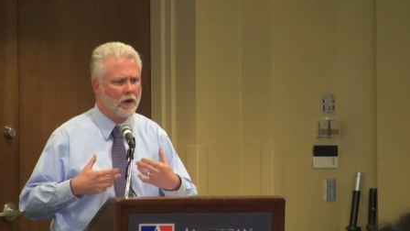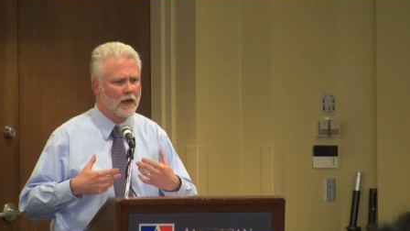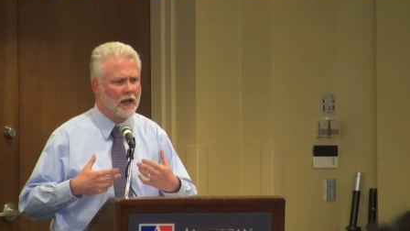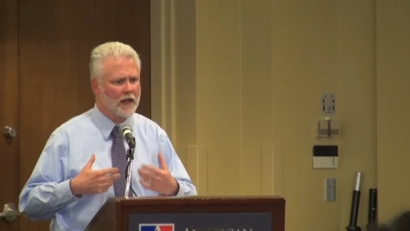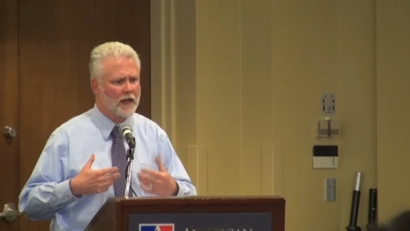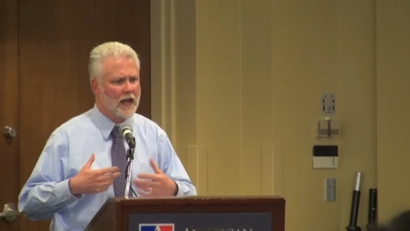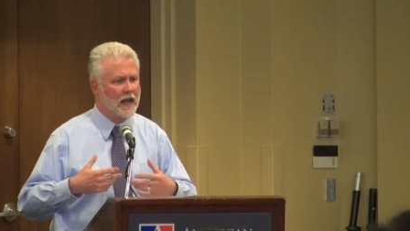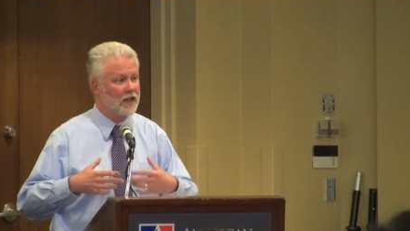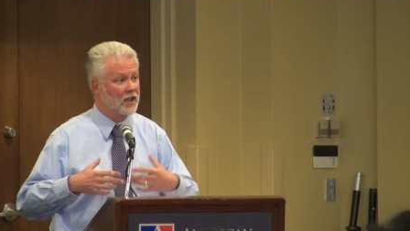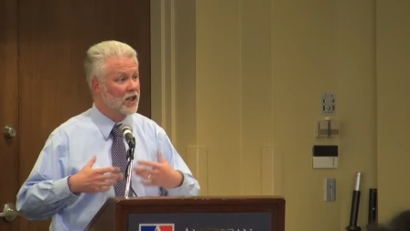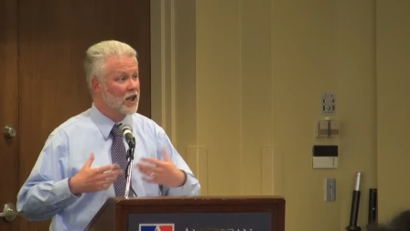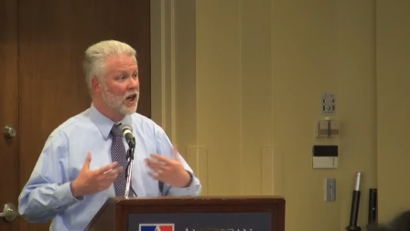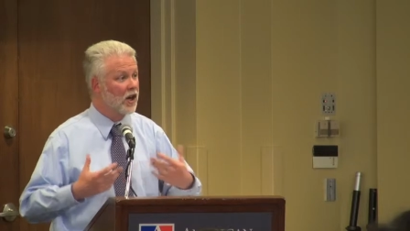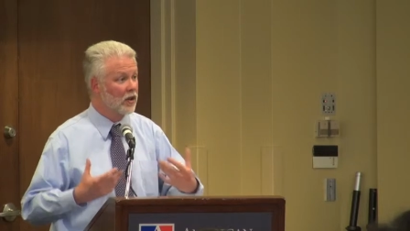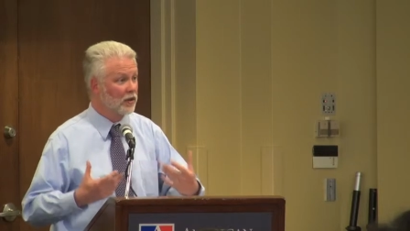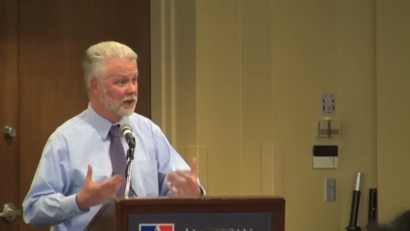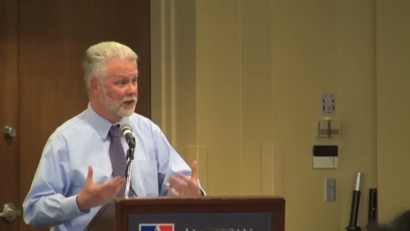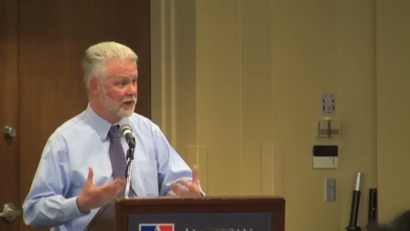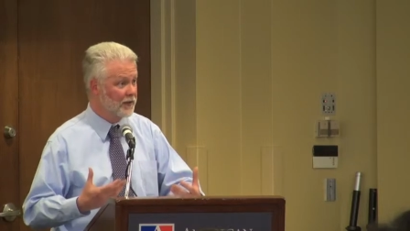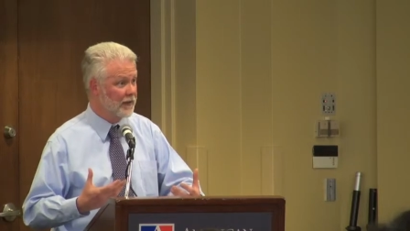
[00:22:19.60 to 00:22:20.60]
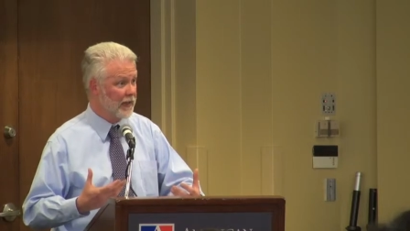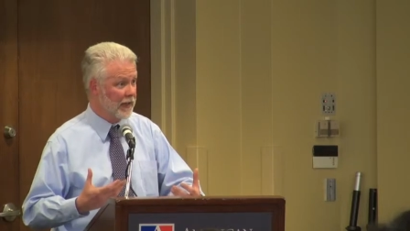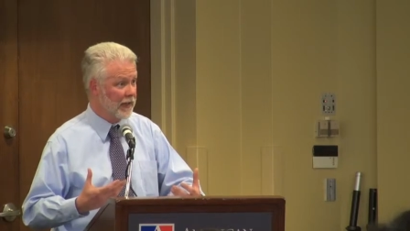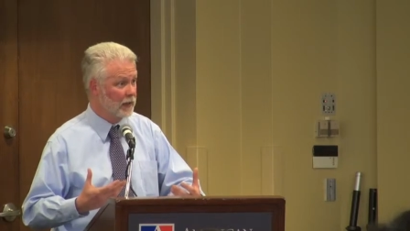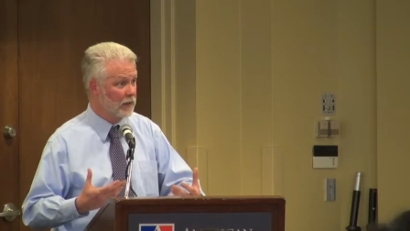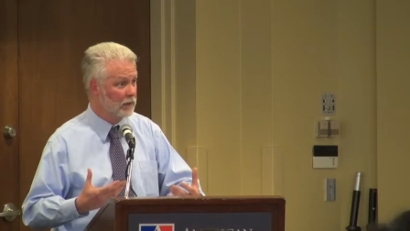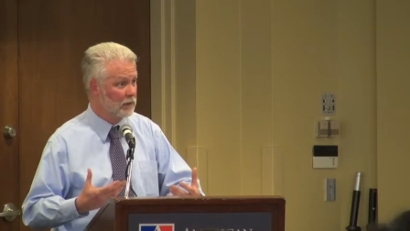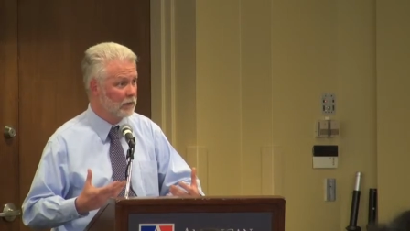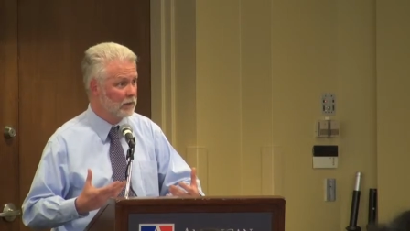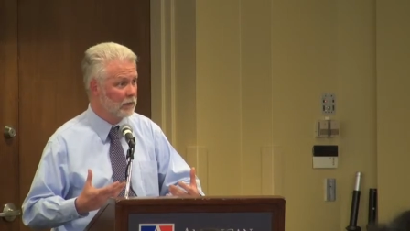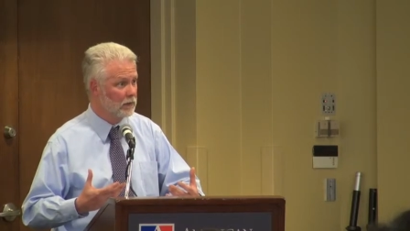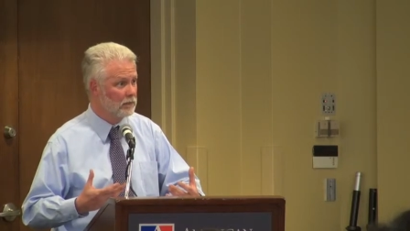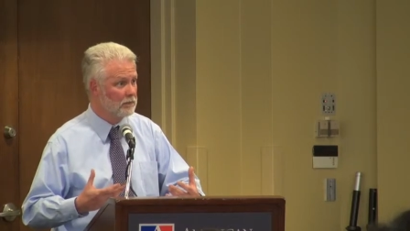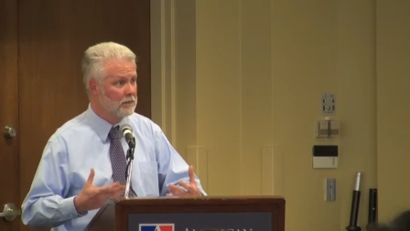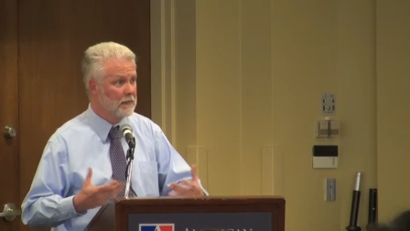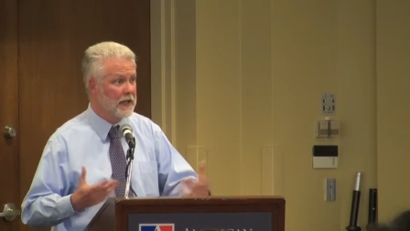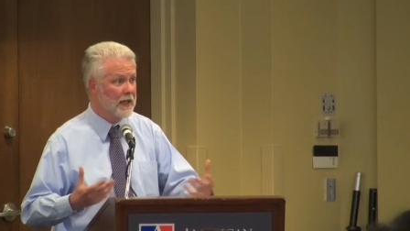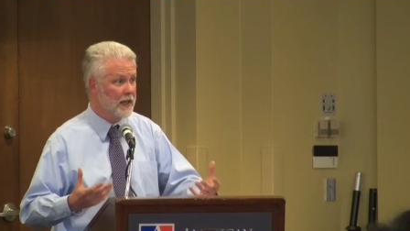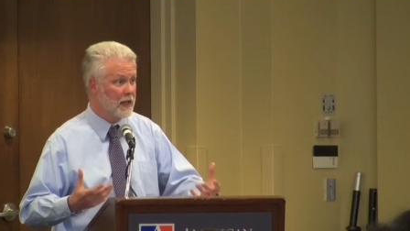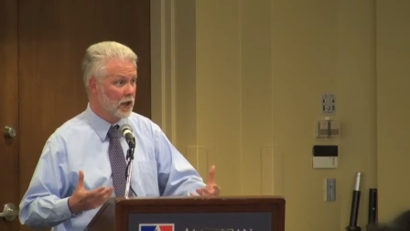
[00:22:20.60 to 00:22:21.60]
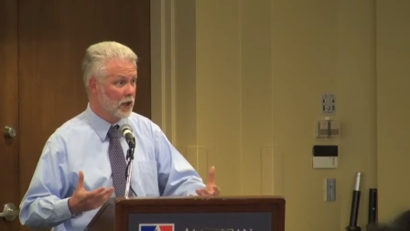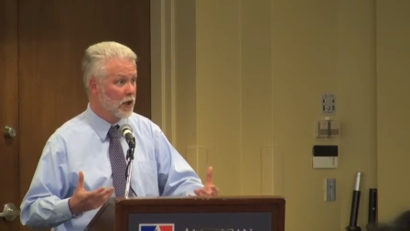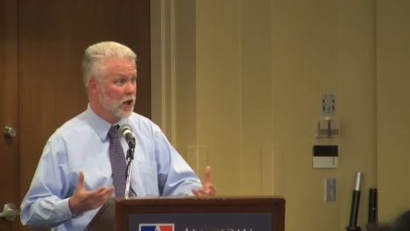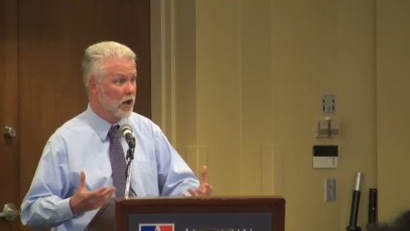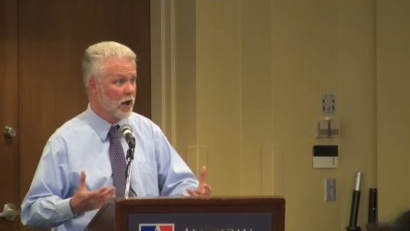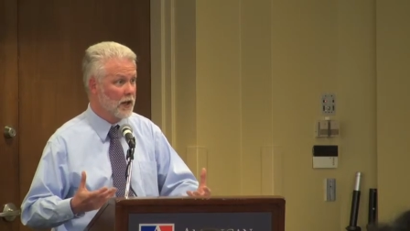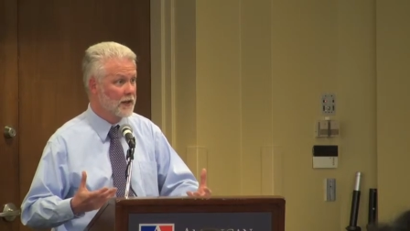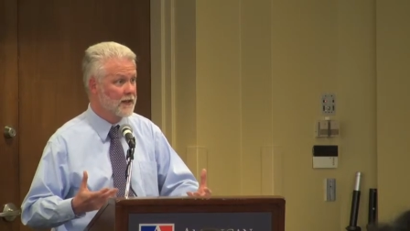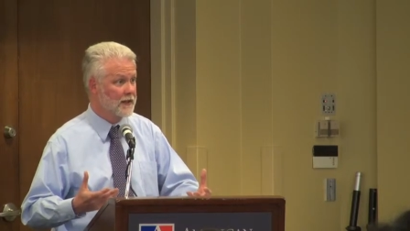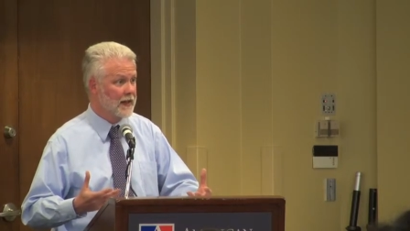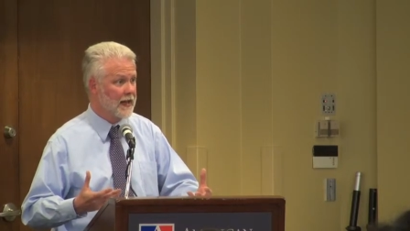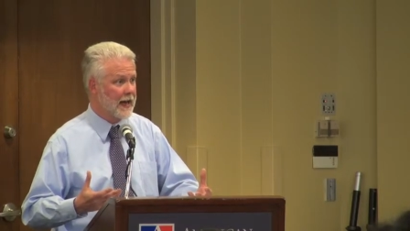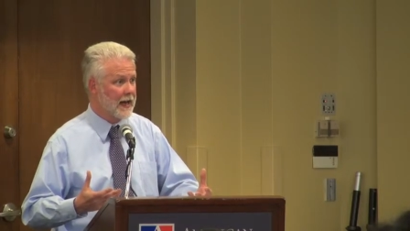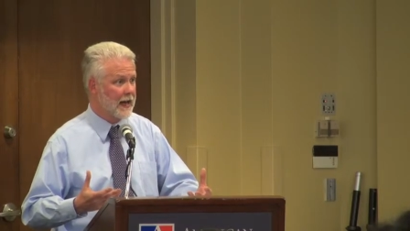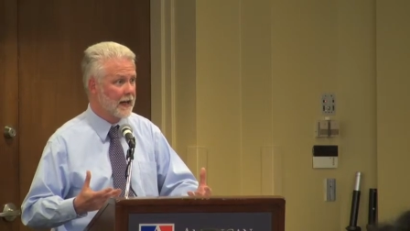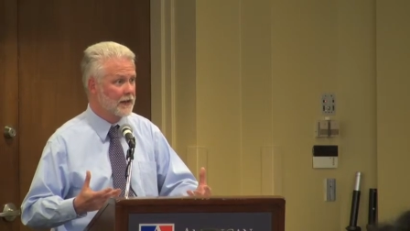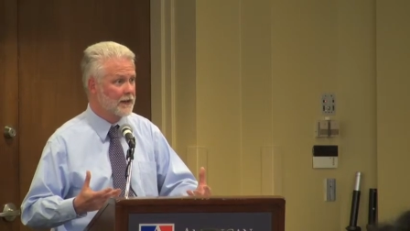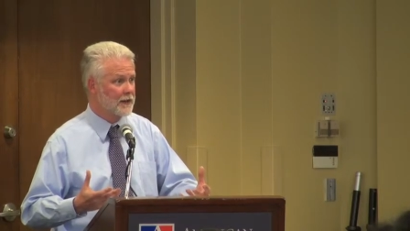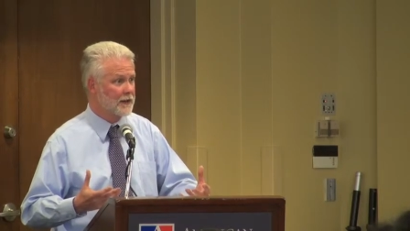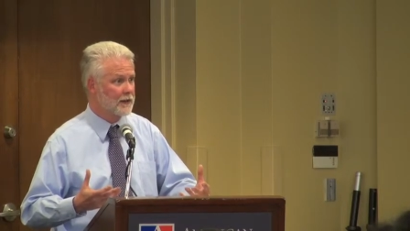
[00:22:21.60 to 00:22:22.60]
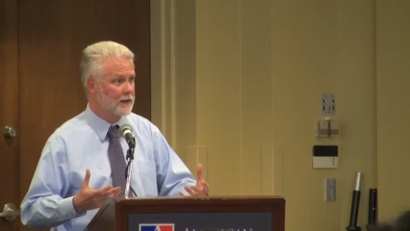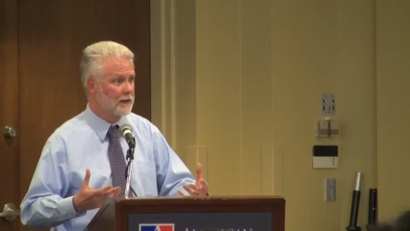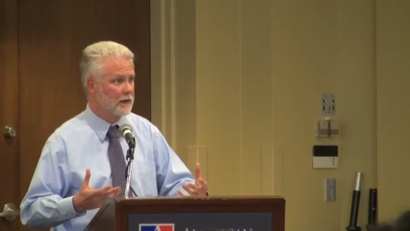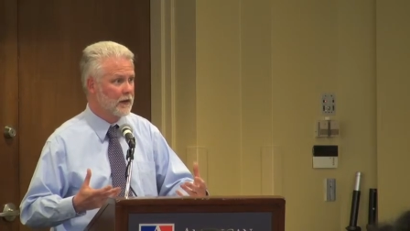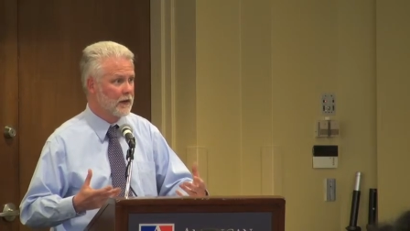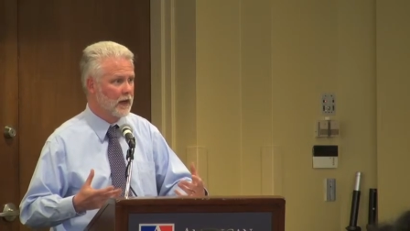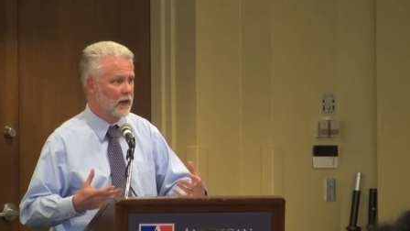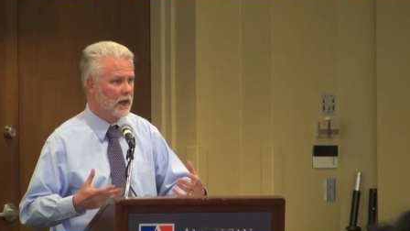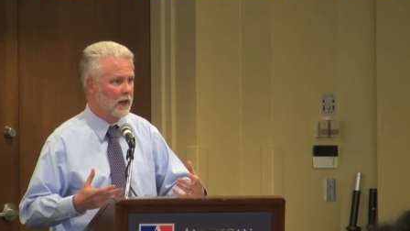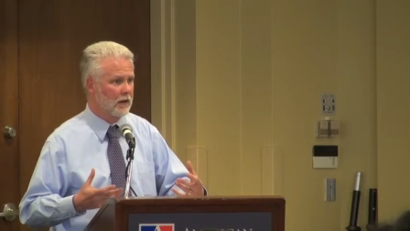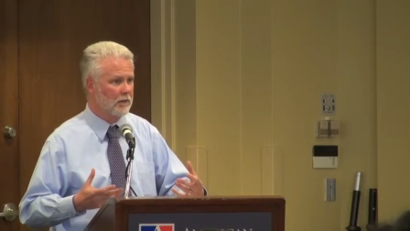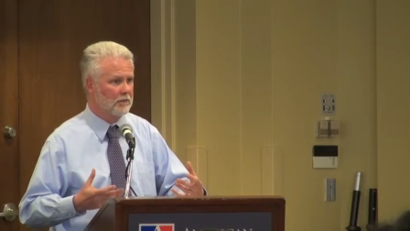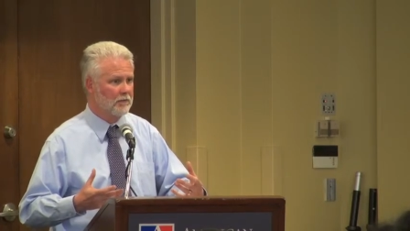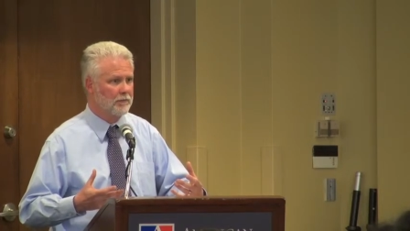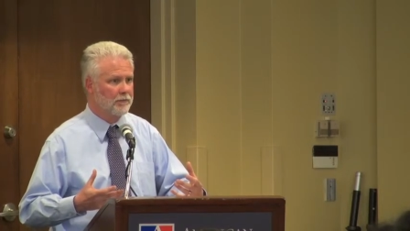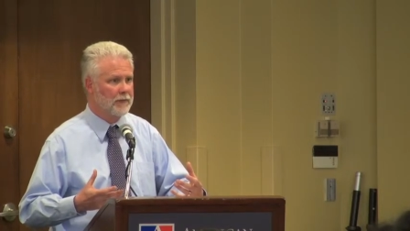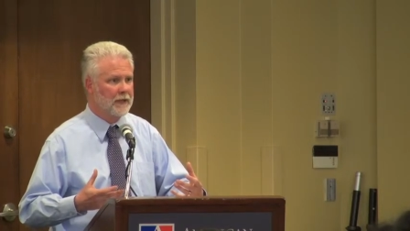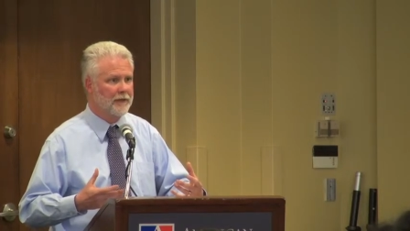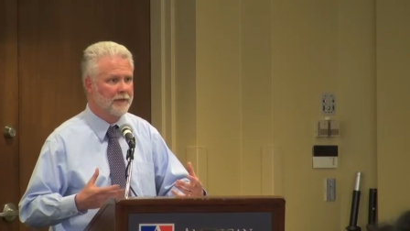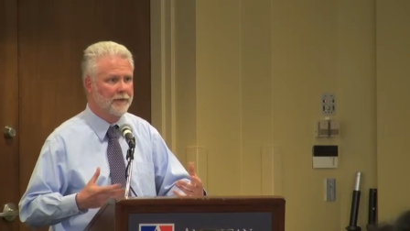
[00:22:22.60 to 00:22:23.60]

and, and cultivate media contacts, um,